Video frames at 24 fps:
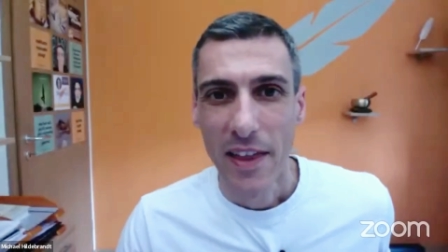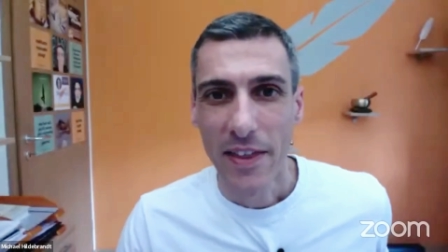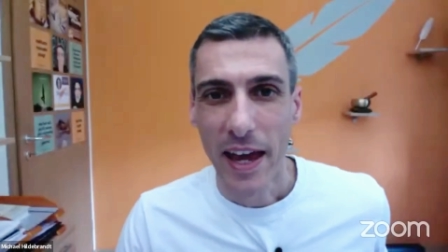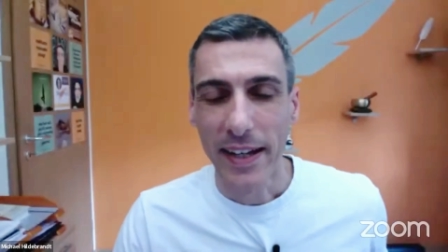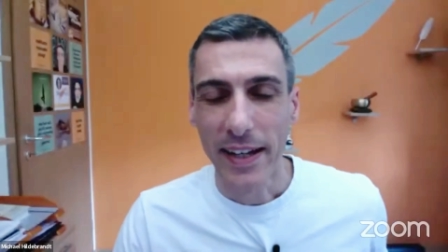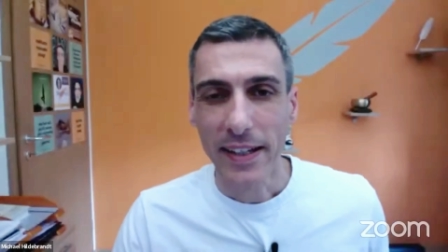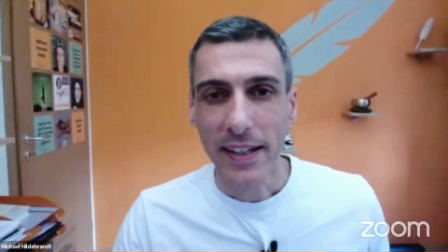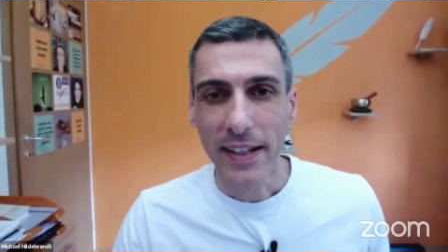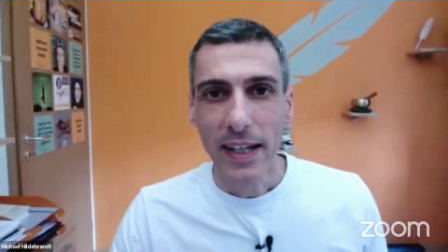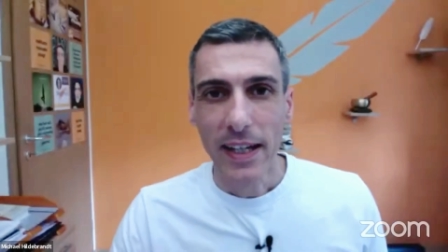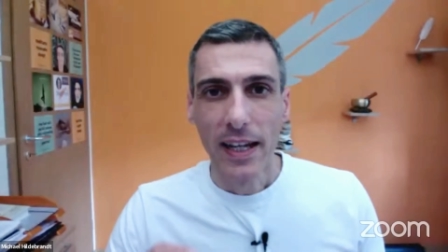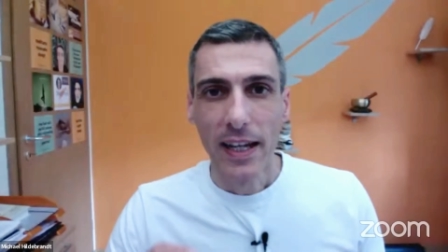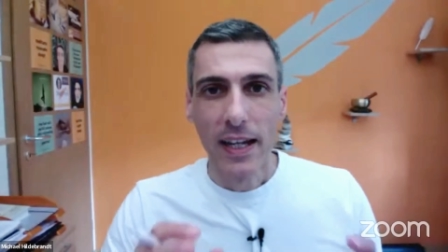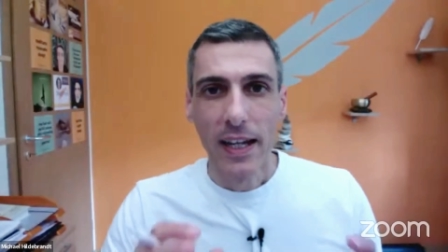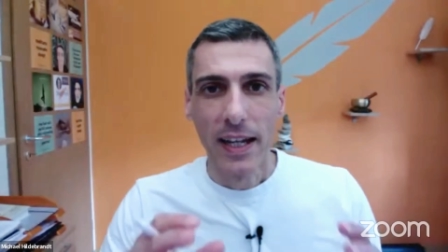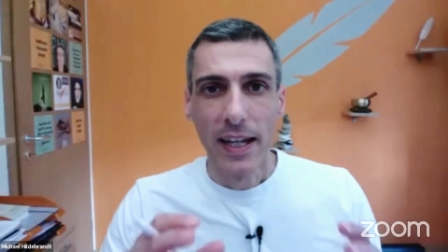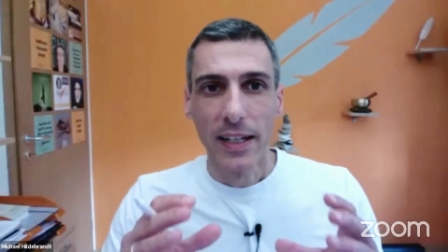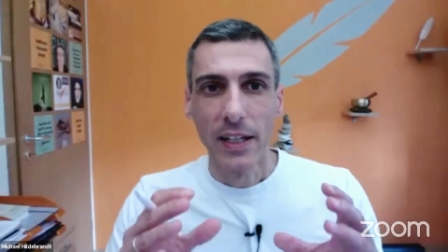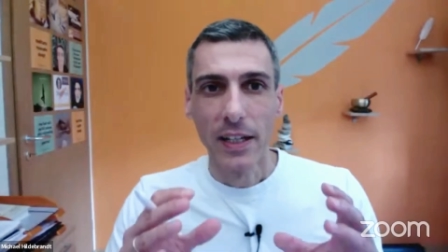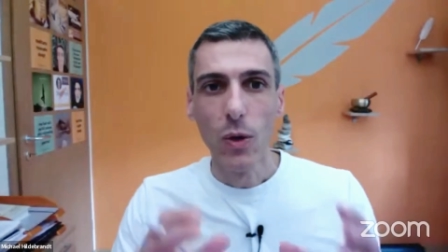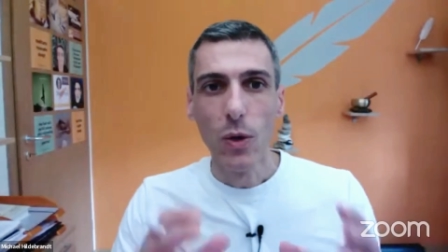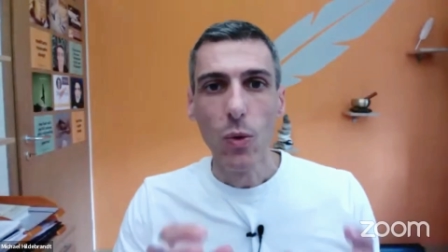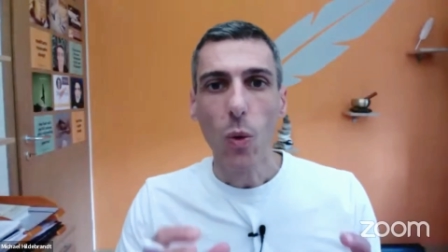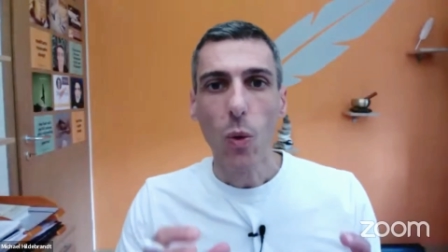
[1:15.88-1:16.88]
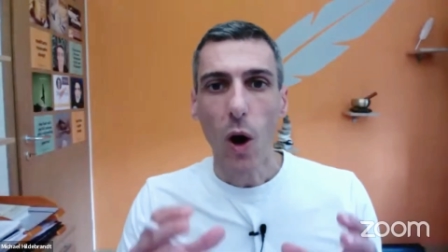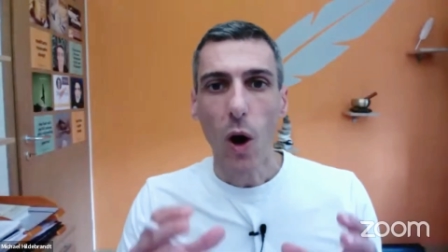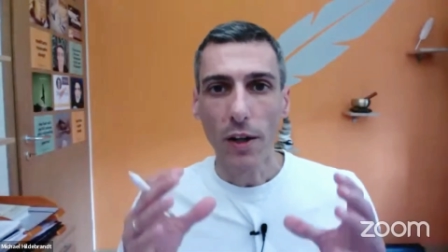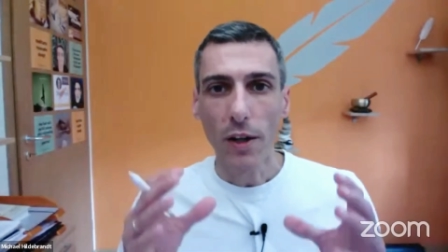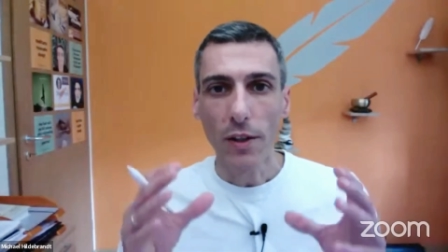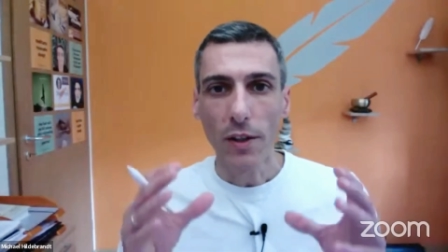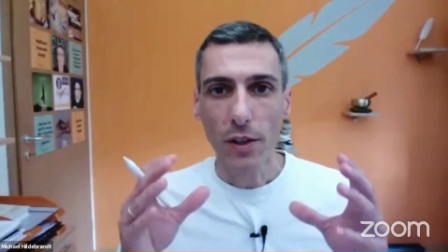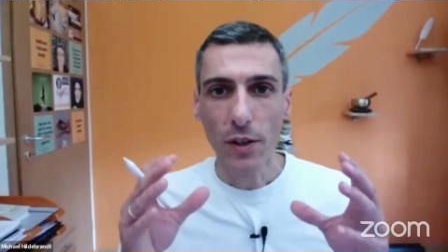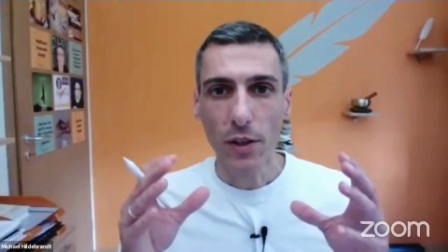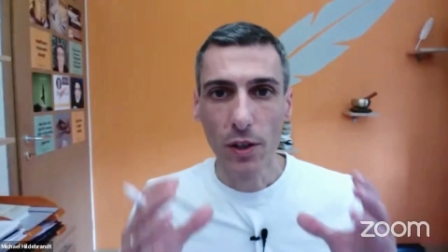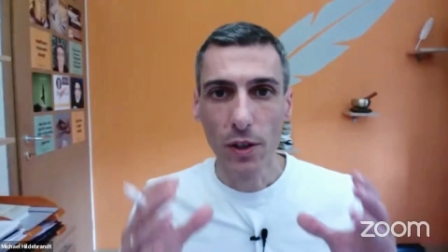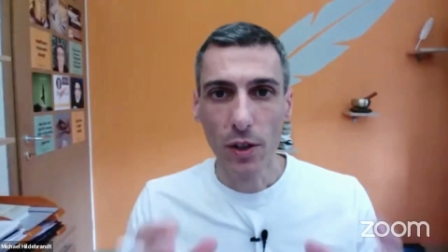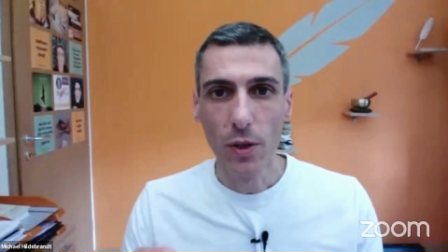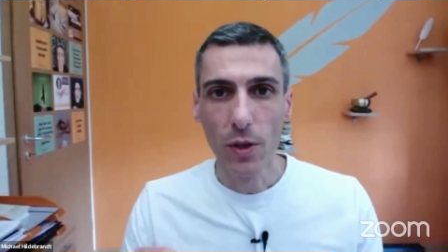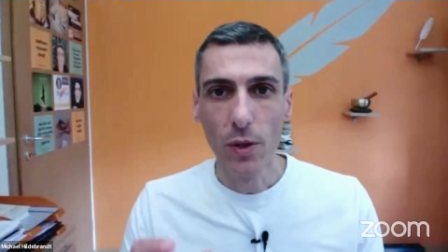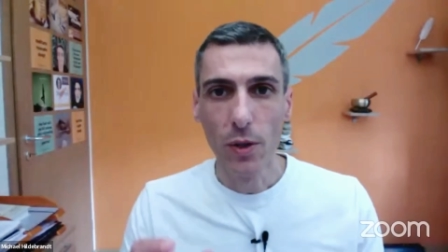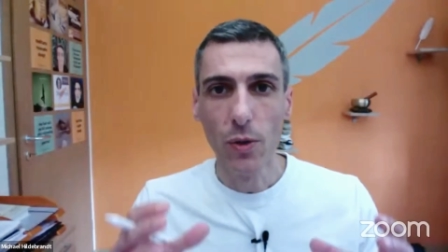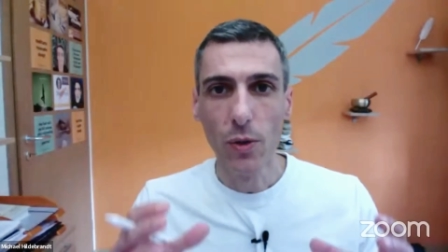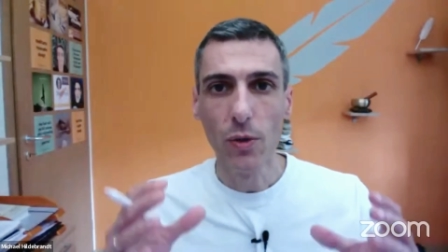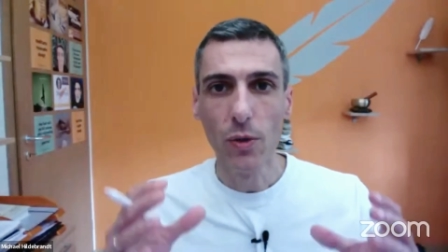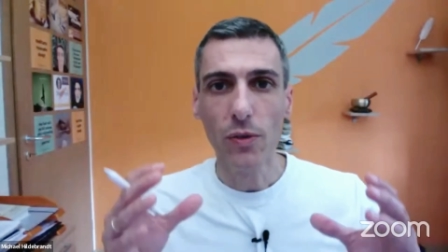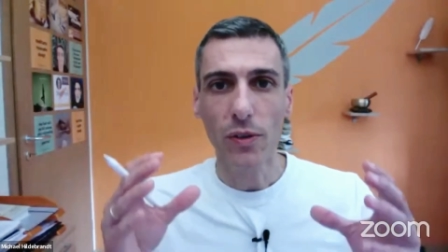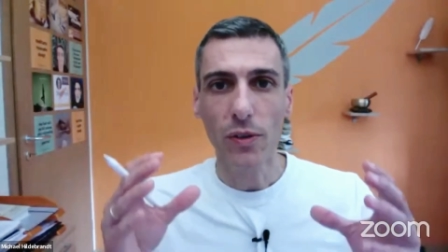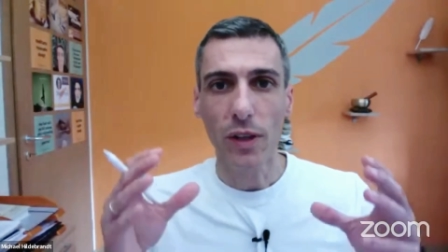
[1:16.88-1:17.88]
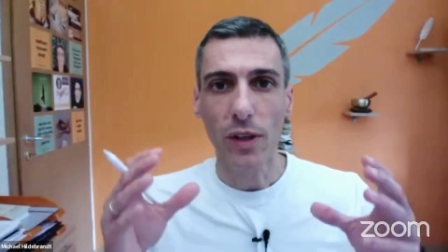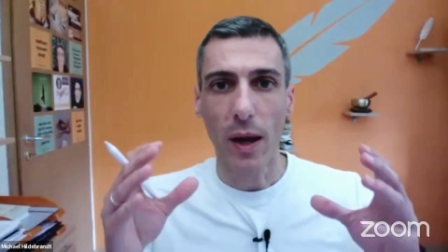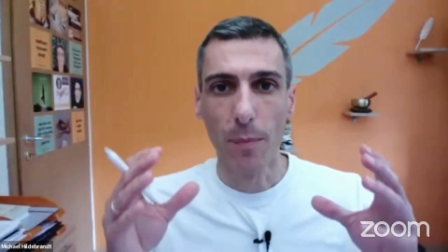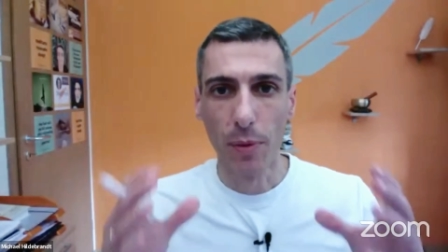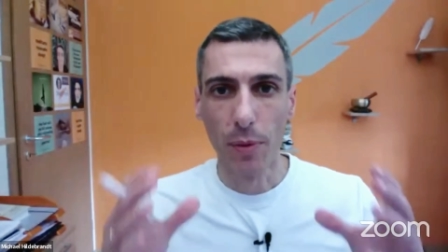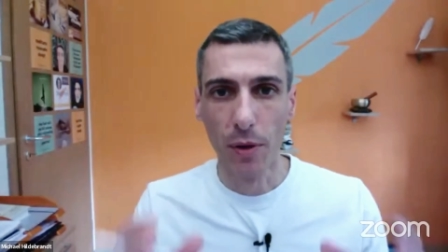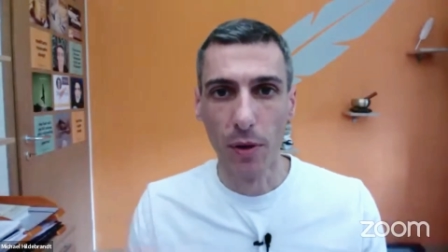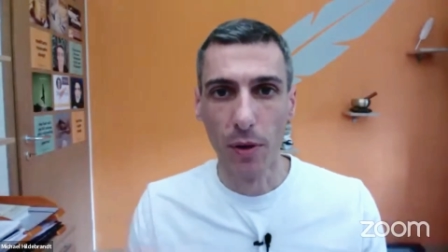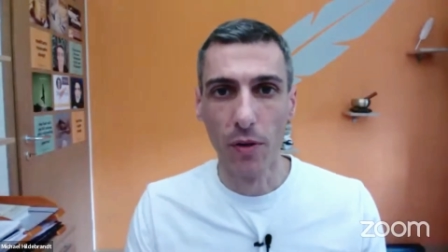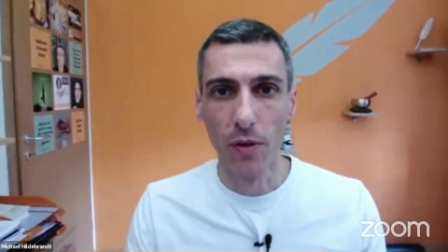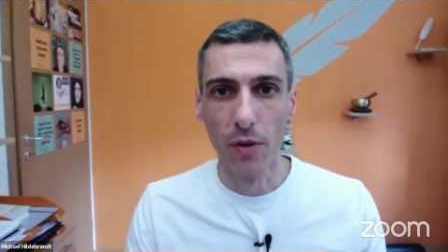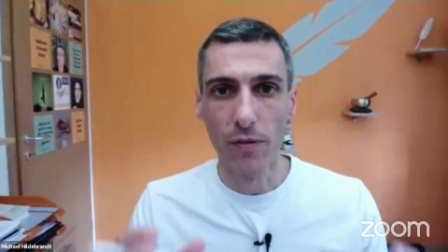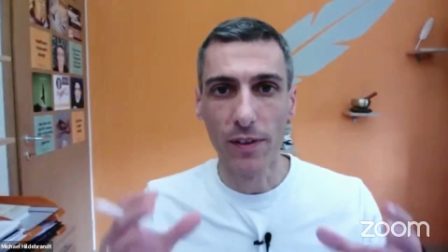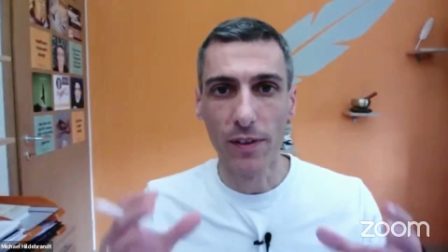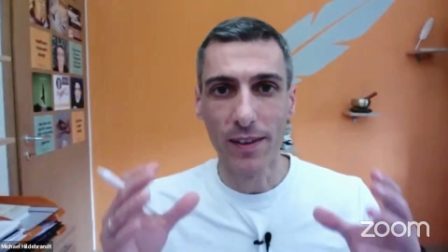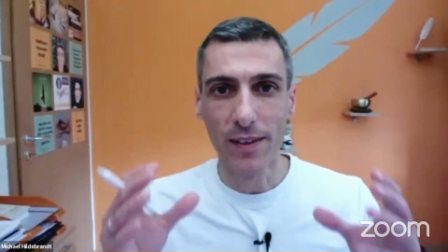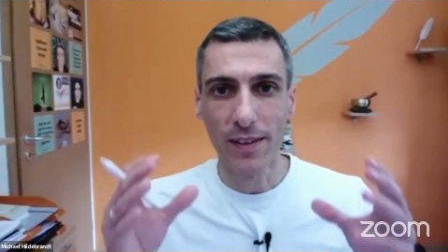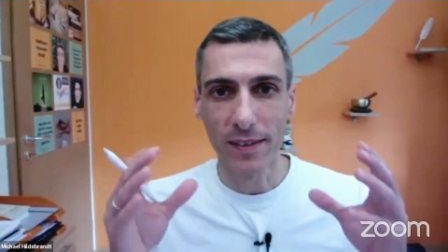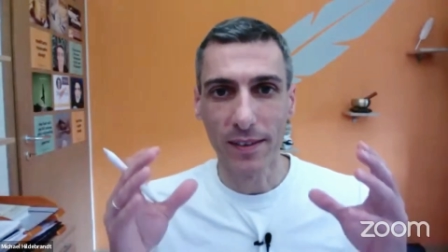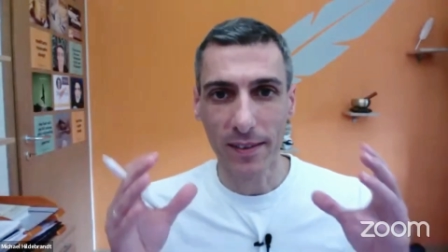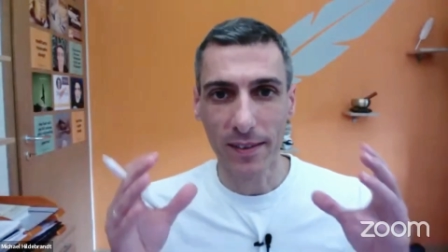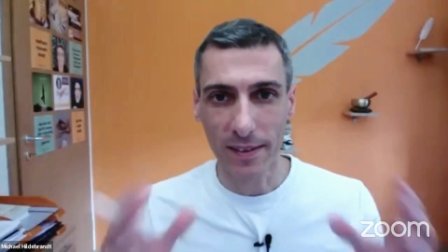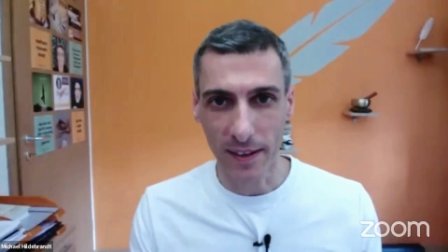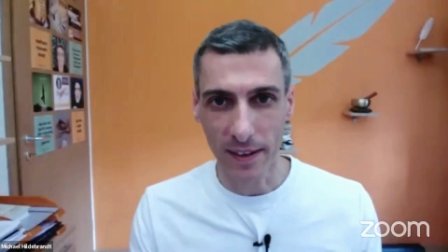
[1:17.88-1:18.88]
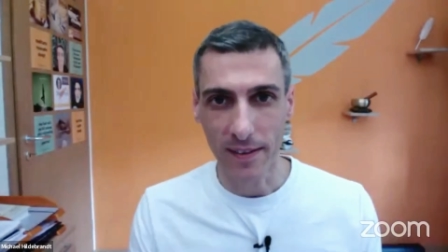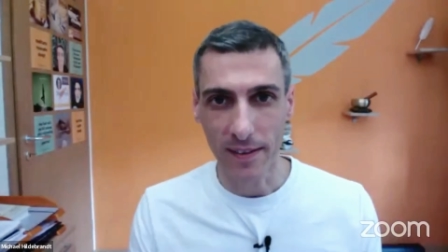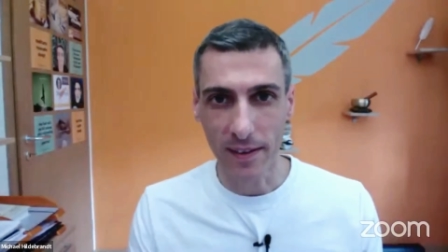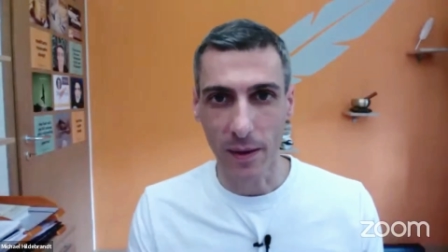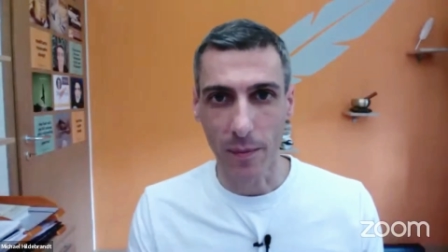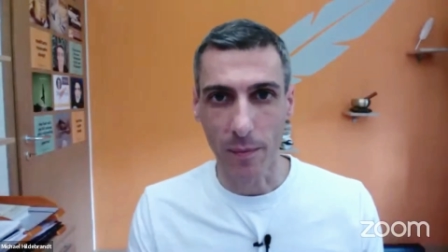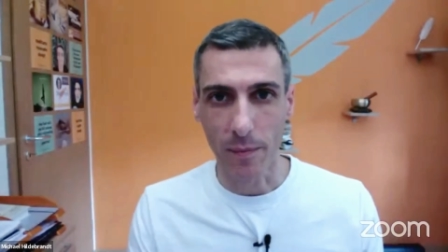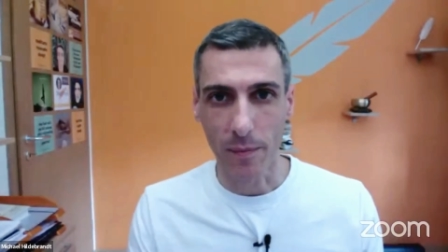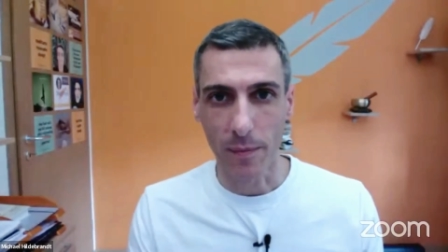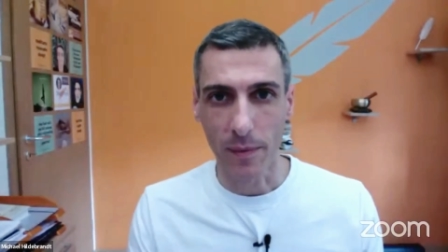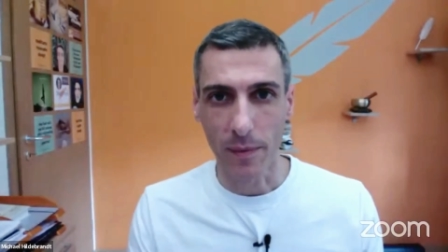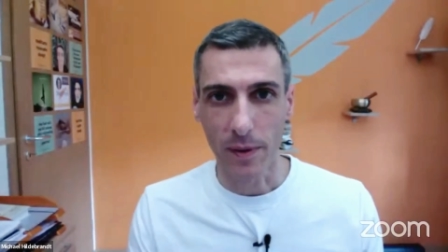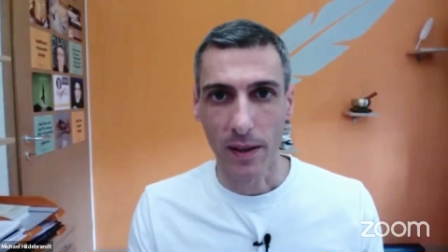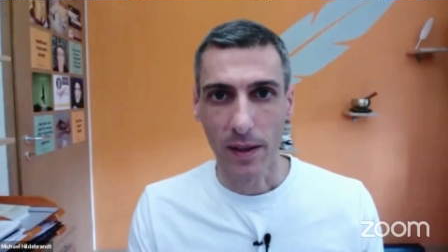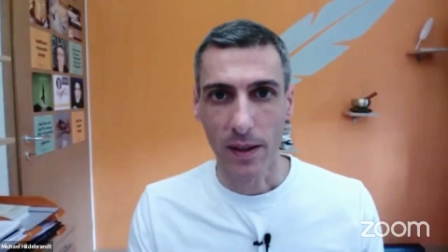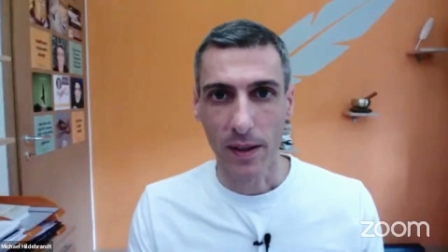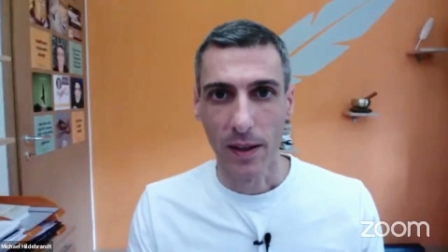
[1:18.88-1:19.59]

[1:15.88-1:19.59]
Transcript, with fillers: then you want to use a proven system.